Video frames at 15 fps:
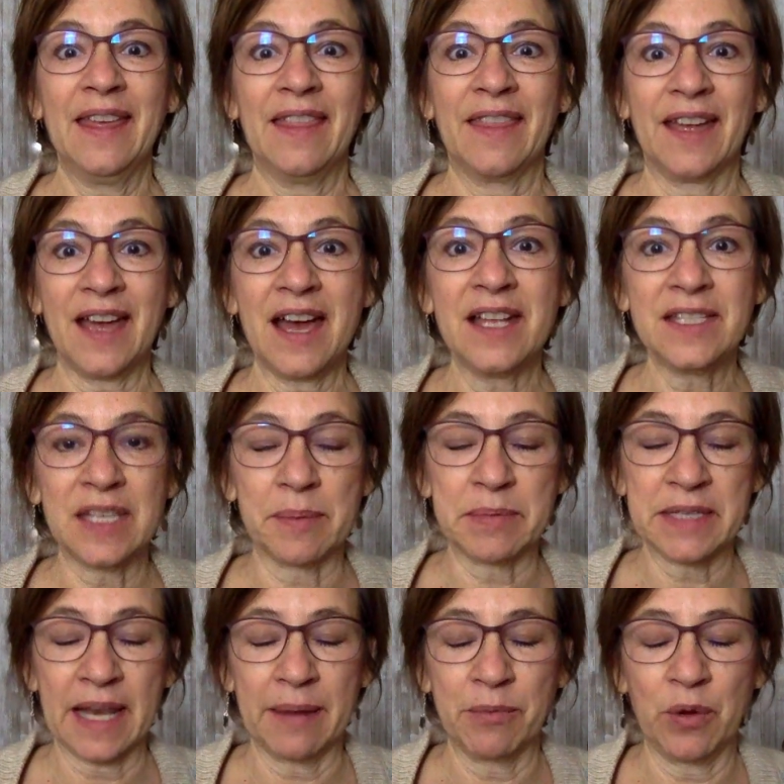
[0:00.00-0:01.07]
the
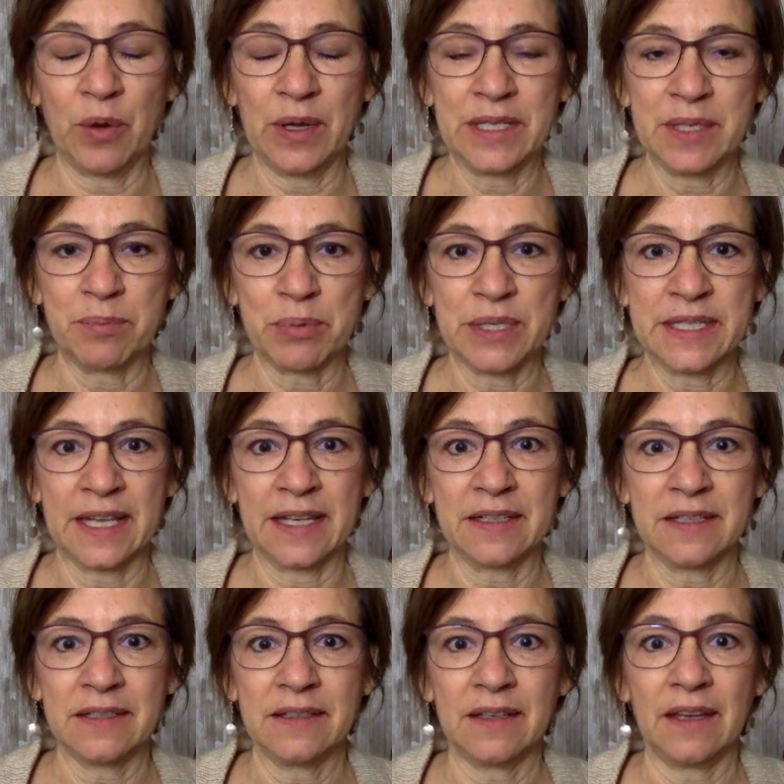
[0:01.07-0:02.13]
concepts that I'm going to
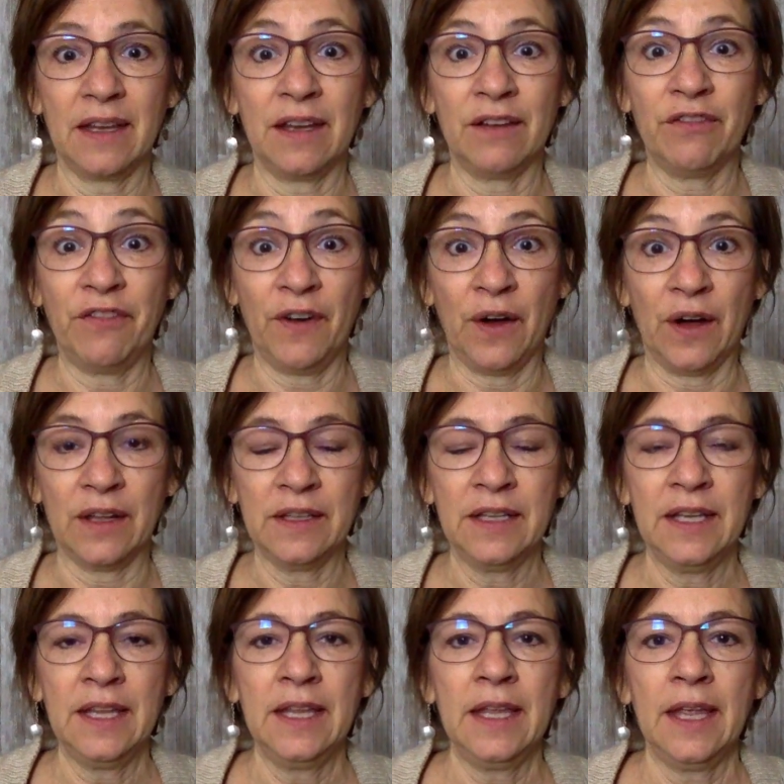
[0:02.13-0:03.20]
present in fall,
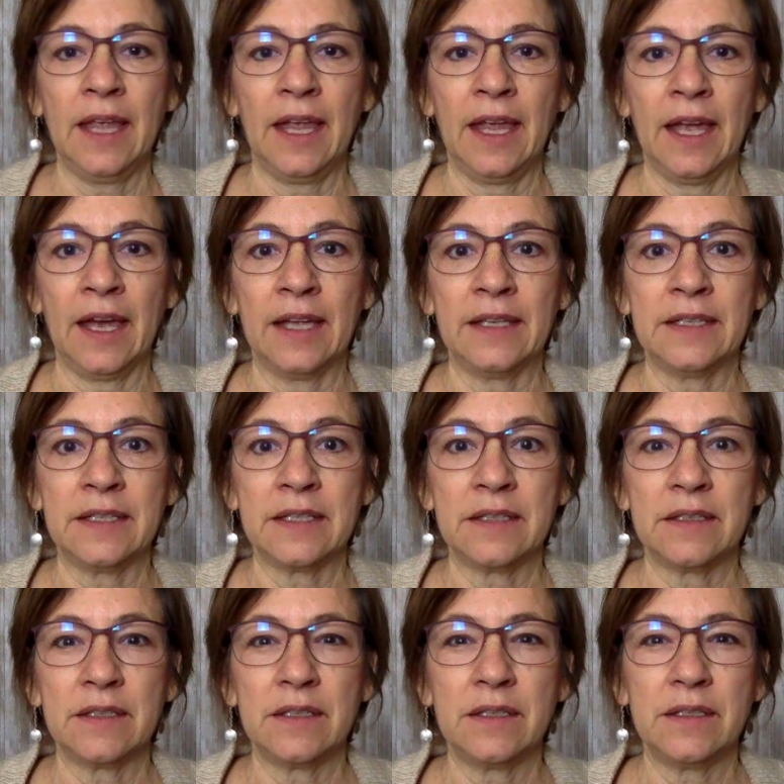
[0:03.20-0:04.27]
and
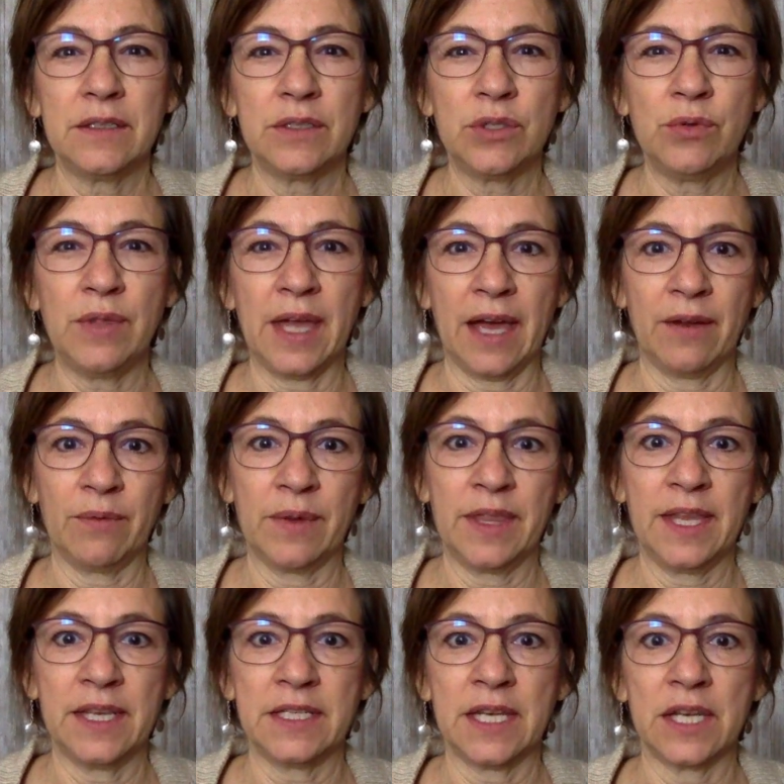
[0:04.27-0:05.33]
do that with
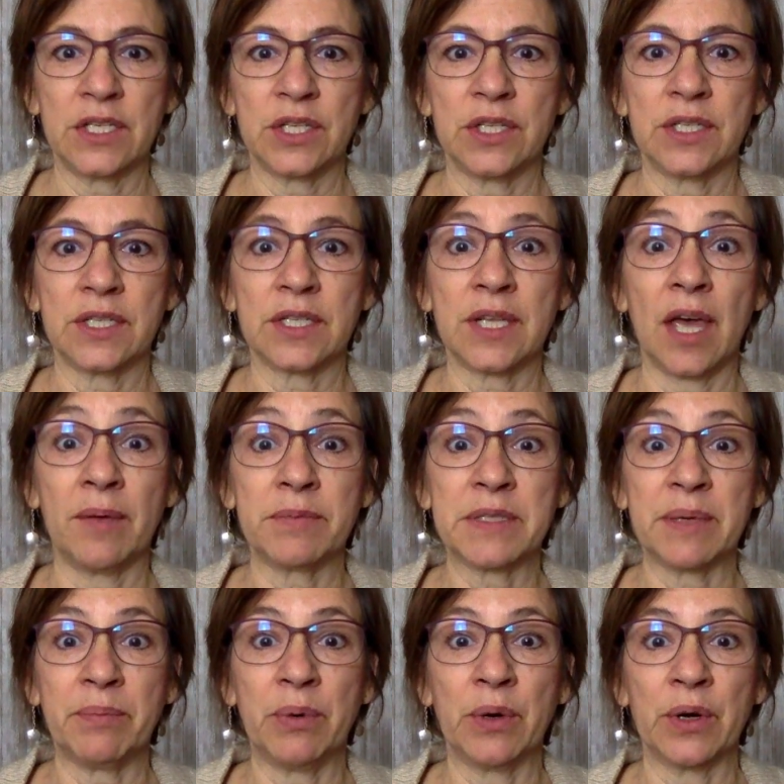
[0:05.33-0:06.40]
the intention to help
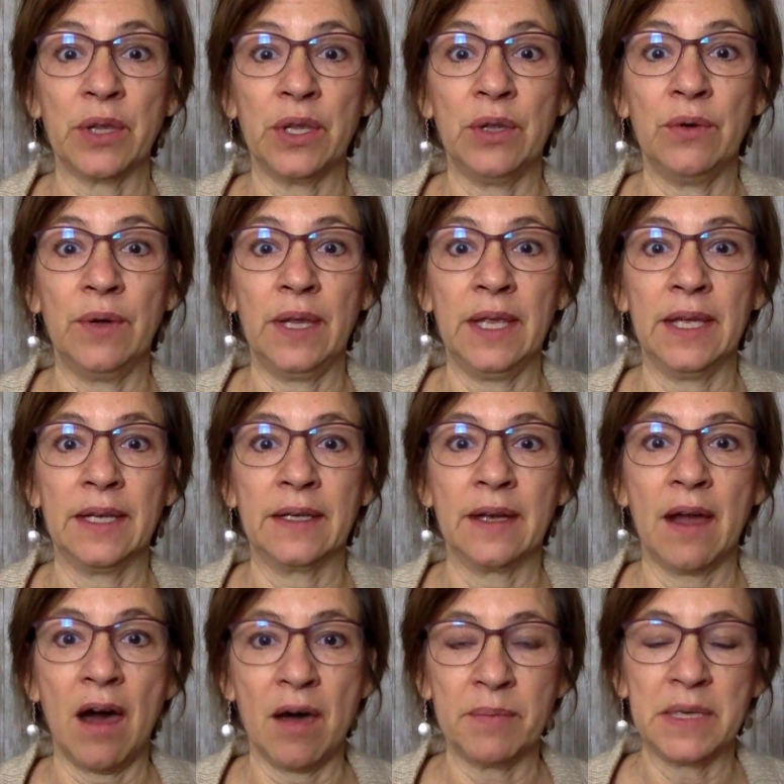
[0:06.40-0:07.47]
support you in
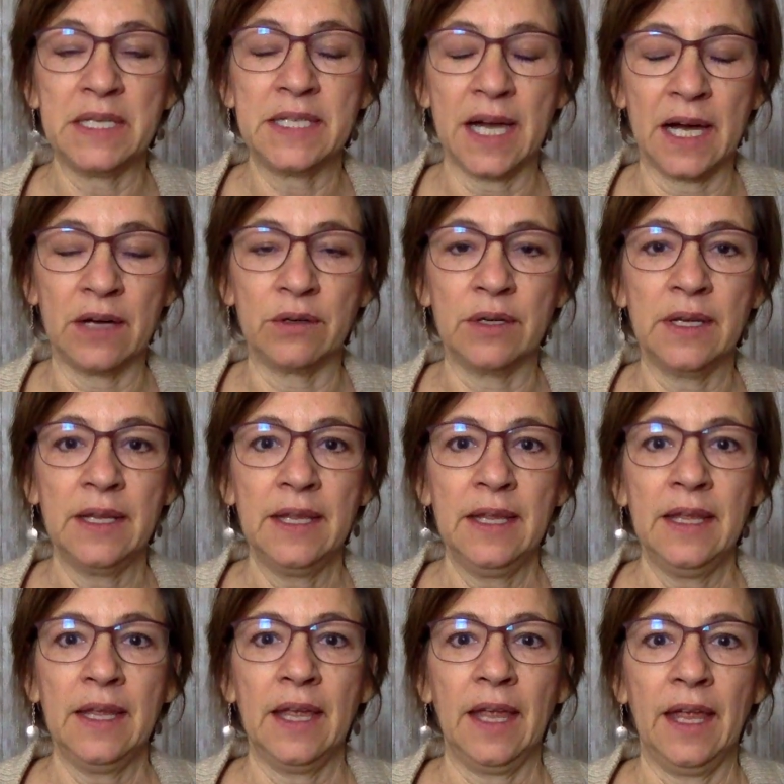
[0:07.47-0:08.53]
calming down
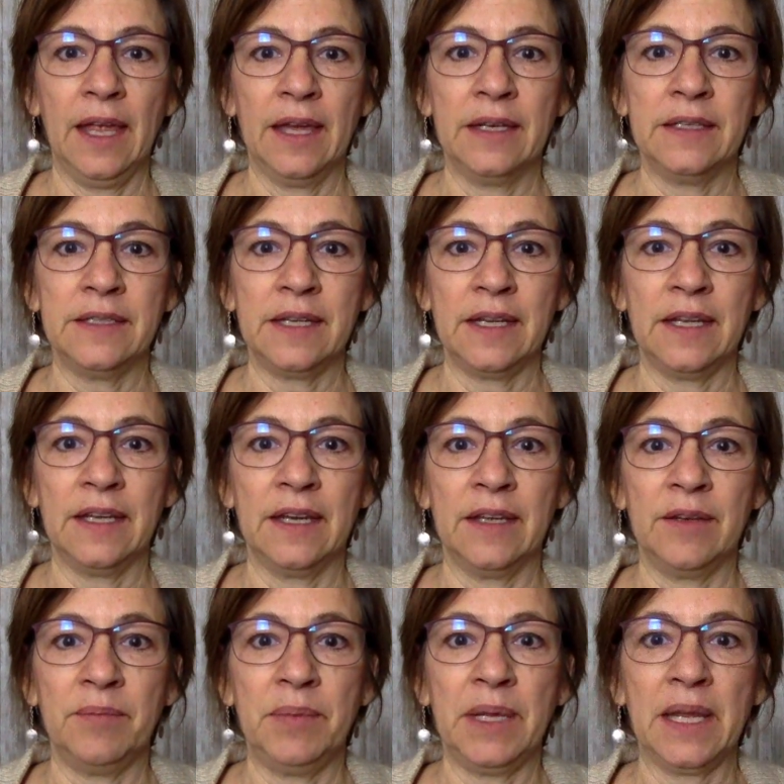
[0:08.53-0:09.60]
and
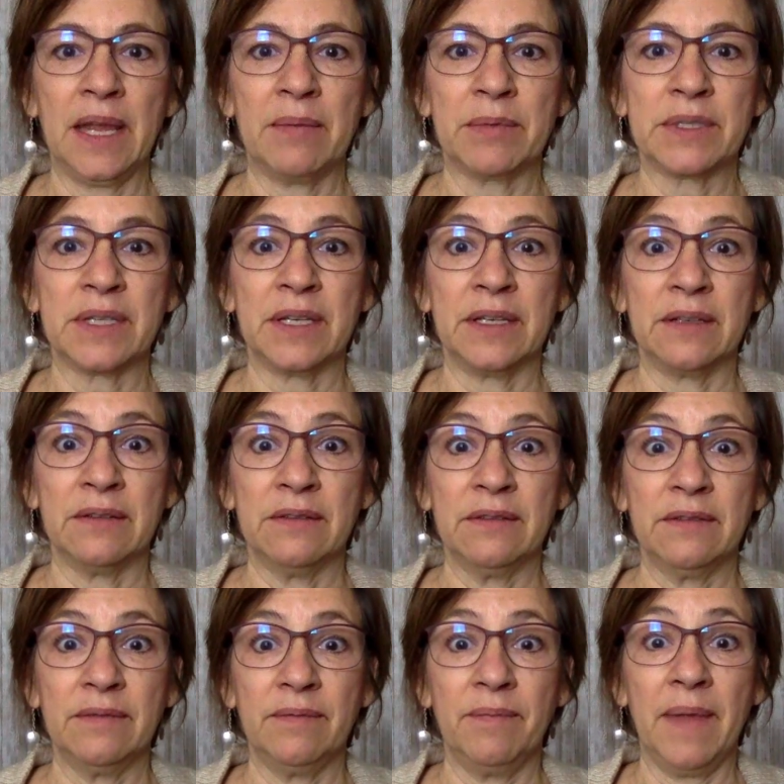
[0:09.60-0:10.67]
in being able to
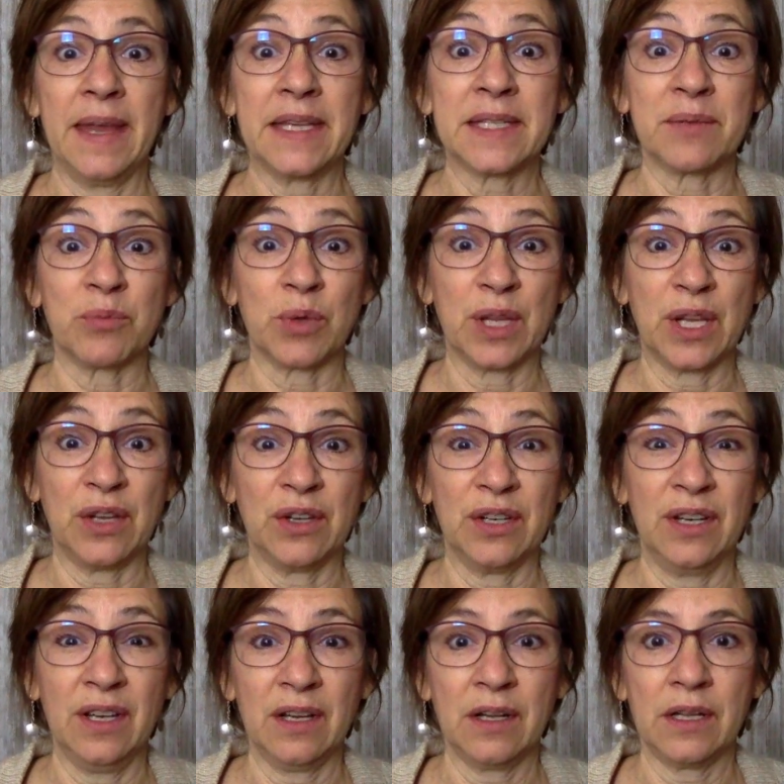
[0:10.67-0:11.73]
make some really
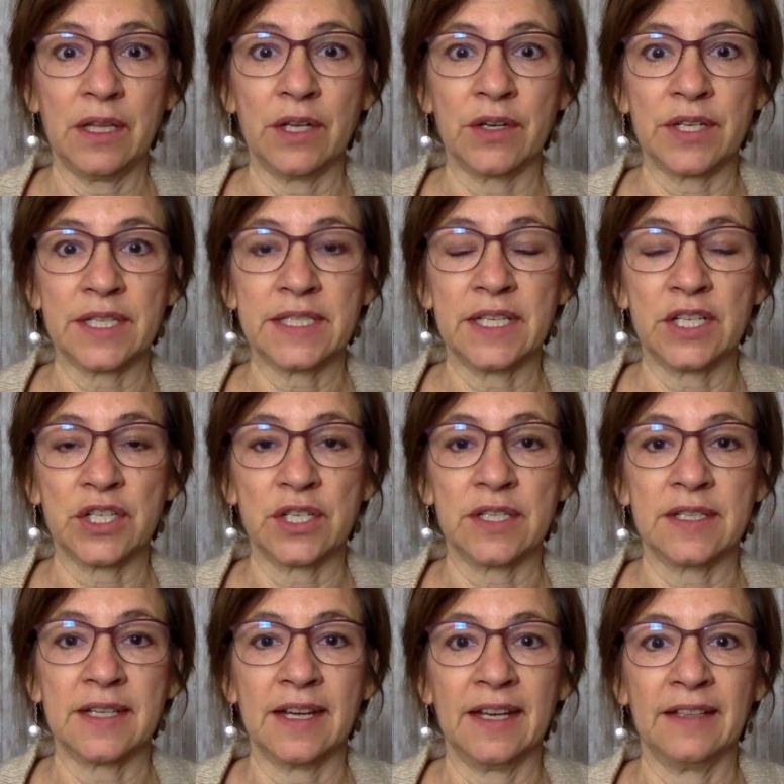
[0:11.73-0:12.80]
good, clear
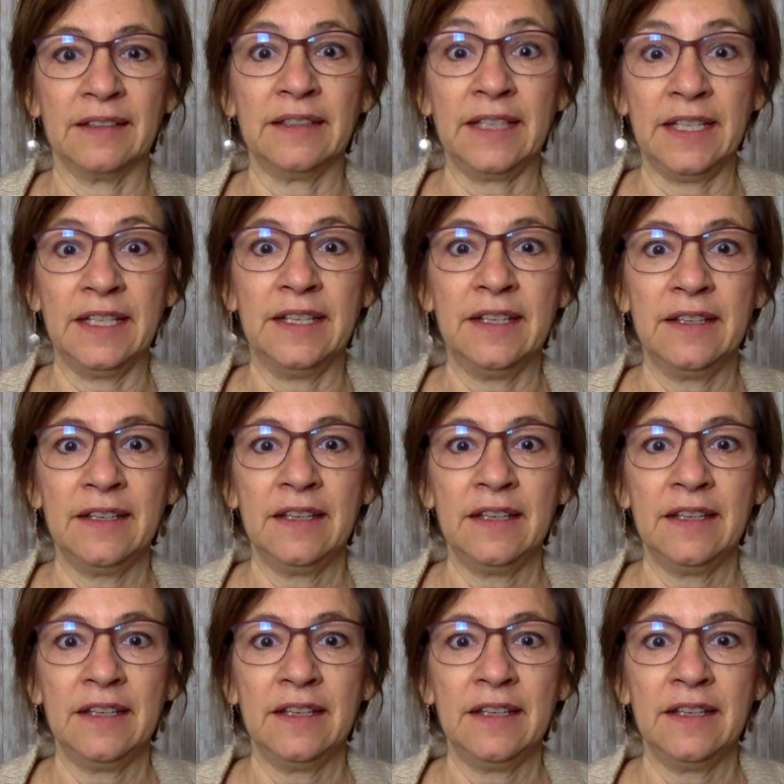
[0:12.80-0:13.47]
decisions and lead